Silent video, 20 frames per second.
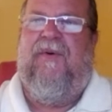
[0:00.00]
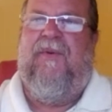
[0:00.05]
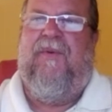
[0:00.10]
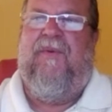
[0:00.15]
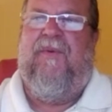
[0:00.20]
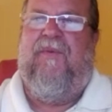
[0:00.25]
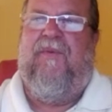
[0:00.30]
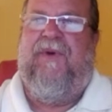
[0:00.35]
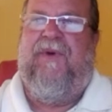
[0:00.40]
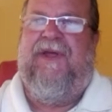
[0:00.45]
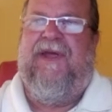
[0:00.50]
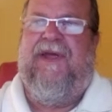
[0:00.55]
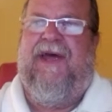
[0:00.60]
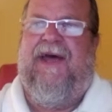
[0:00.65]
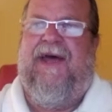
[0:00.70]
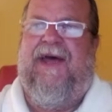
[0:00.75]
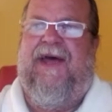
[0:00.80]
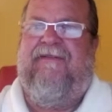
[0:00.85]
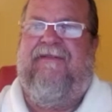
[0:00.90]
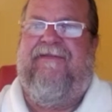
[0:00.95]
we
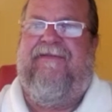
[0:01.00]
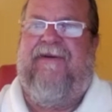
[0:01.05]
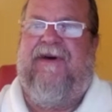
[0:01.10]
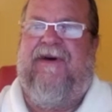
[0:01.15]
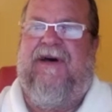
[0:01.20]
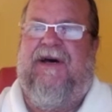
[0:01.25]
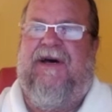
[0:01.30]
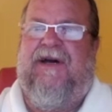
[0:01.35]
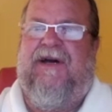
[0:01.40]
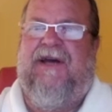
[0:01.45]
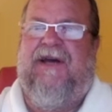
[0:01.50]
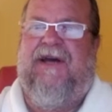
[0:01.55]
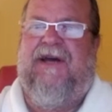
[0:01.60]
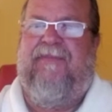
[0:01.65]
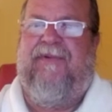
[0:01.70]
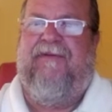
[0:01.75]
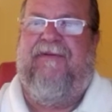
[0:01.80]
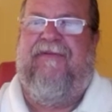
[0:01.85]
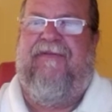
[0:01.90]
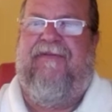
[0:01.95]
have a
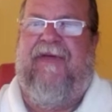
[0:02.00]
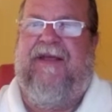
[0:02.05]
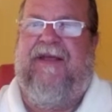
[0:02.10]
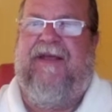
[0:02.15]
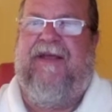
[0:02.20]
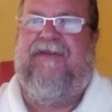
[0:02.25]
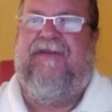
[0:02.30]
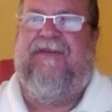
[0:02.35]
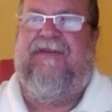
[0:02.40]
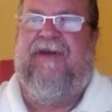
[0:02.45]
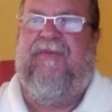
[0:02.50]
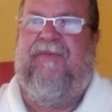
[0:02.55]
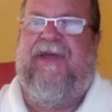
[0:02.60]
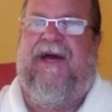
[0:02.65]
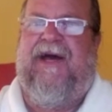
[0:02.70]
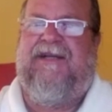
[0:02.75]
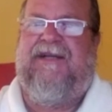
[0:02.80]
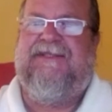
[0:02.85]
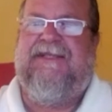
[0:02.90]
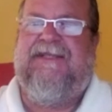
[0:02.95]
couple of things that we
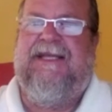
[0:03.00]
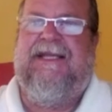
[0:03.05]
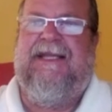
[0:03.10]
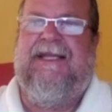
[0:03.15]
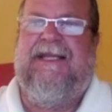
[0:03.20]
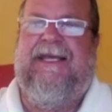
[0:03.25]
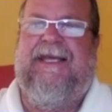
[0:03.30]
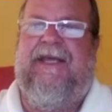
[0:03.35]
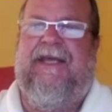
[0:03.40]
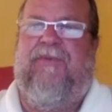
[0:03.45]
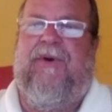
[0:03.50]
actually lead.